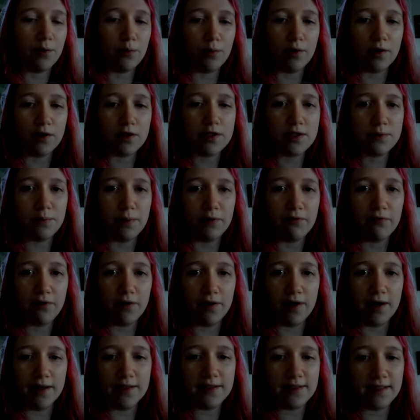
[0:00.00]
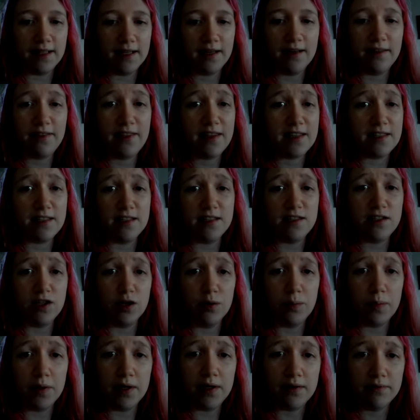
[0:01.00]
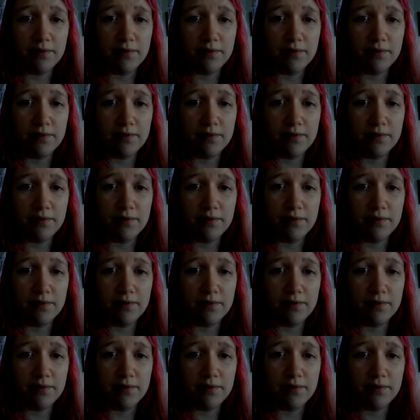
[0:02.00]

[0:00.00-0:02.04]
this is stupid, and turn it off.